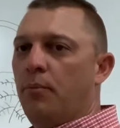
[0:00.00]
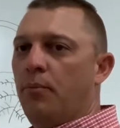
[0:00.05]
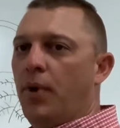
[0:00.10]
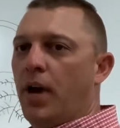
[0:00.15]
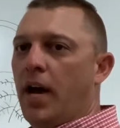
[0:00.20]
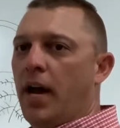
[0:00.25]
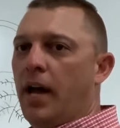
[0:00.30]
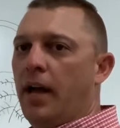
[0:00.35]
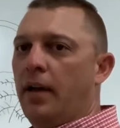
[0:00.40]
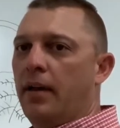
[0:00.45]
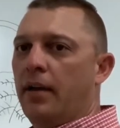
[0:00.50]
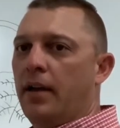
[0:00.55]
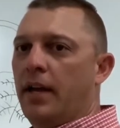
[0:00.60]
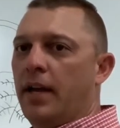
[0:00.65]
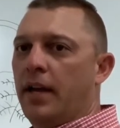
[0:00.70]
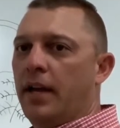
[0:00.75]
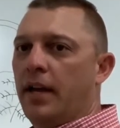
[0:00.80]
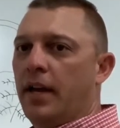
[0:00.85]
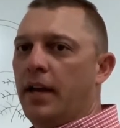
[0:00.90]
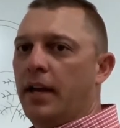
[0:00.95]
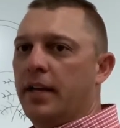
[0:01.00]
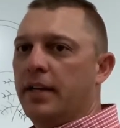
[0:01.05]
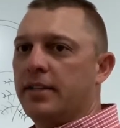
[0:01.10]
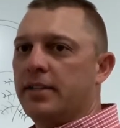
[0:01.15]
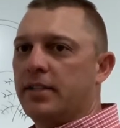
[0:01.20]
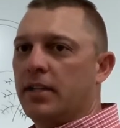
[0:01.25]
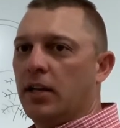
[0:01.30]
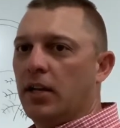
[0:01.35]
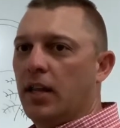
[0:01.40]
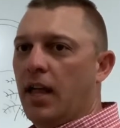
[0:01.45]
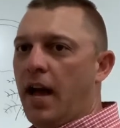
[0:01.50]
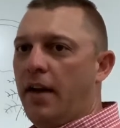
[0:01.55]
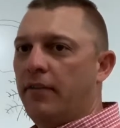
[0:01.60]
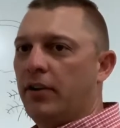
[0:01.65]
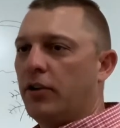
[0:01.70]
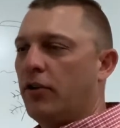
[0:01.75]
but it's still alive and